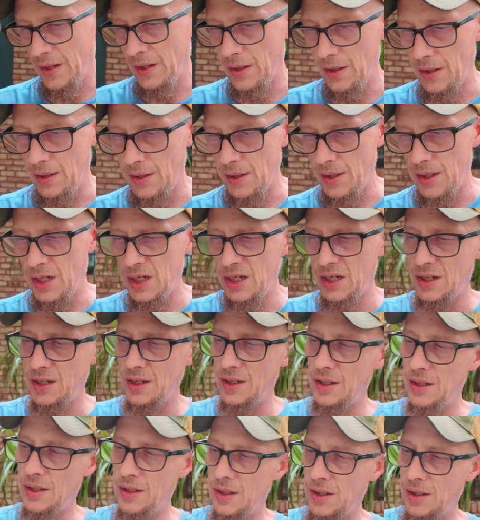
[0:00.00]

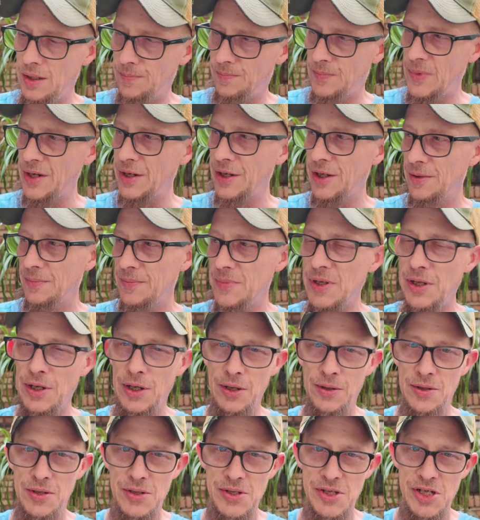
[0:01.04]
I don't
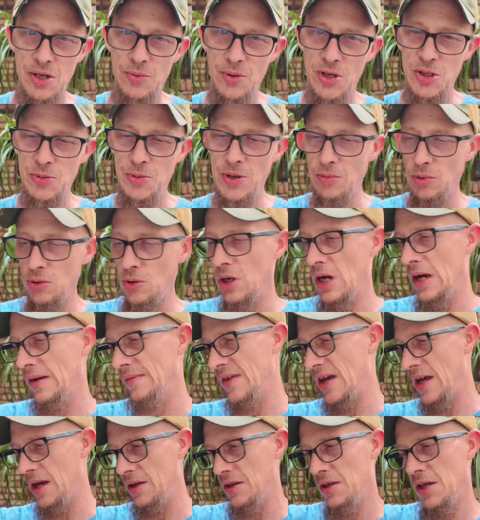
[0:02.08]
know, you see a bunch of people who have
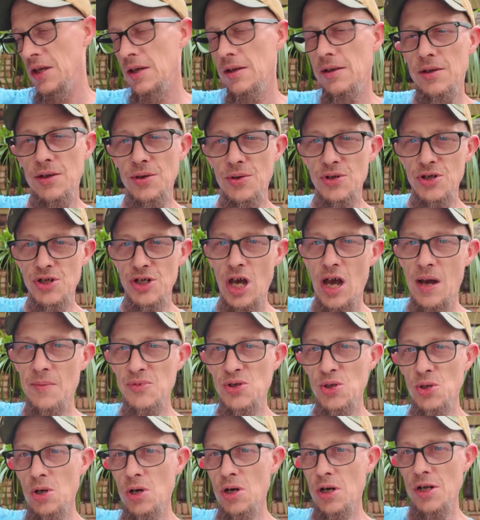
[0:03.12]
that huge top
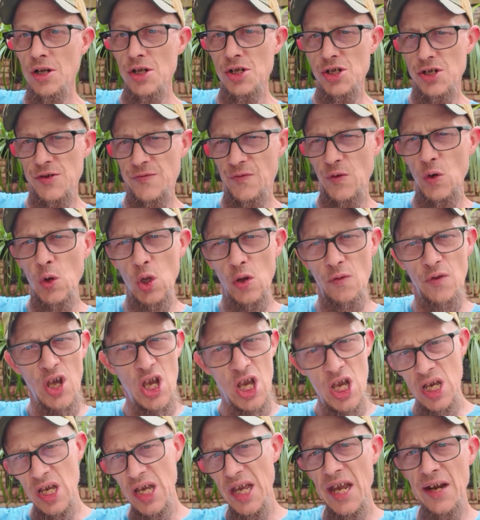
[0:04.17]
drawer and it's just full of
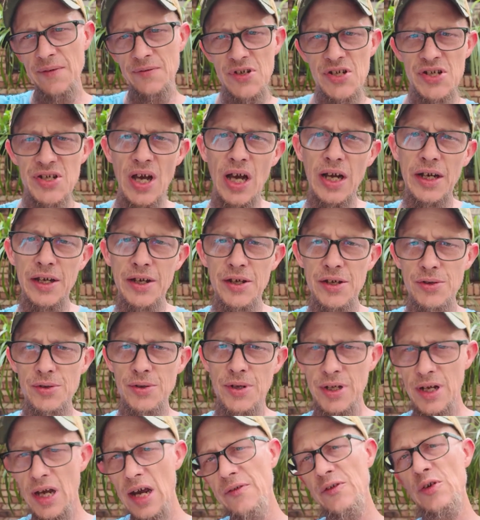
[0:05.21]
every socket you
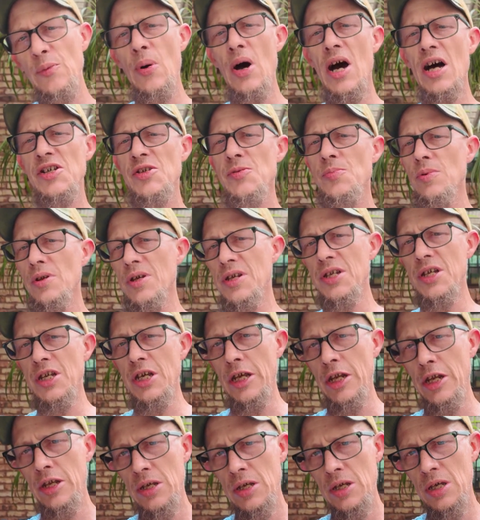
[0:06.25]
could ever possibly
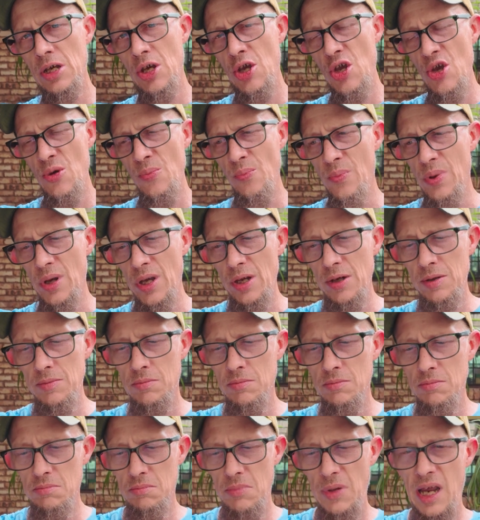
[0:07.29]
need. But
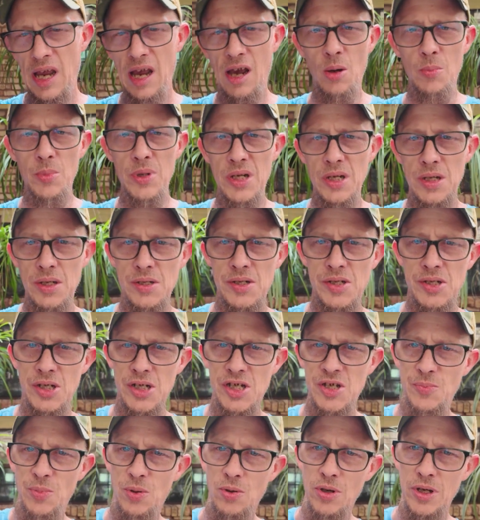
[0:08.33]
how many
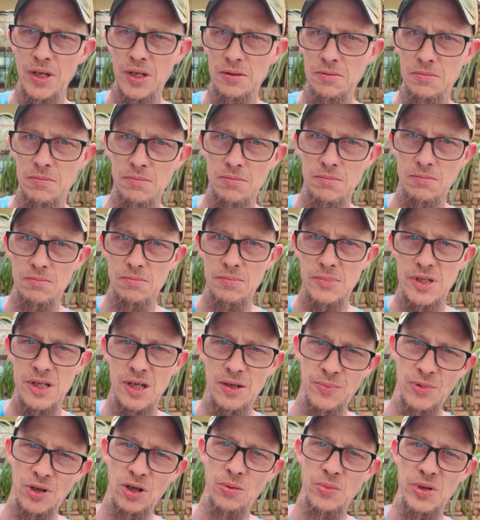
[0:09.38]

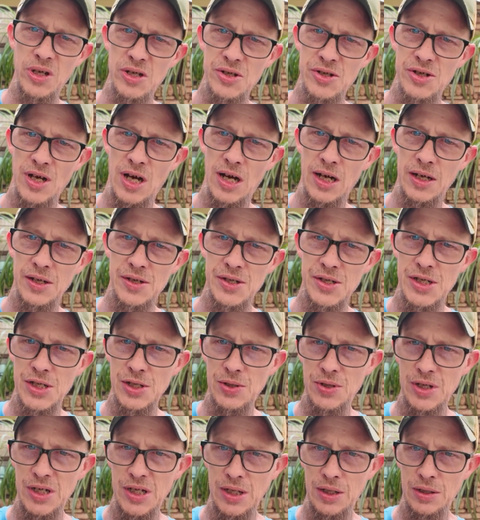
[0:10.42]
6.10 millimeter sockets do
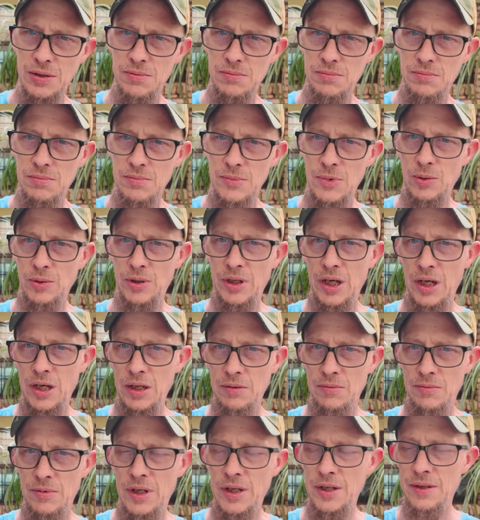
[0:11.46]
you need? Okay,
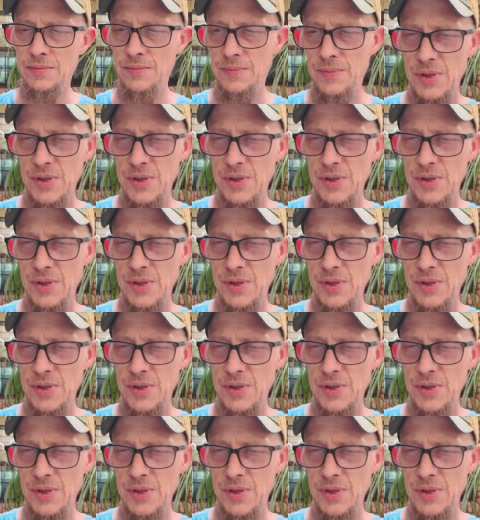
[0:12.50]
right?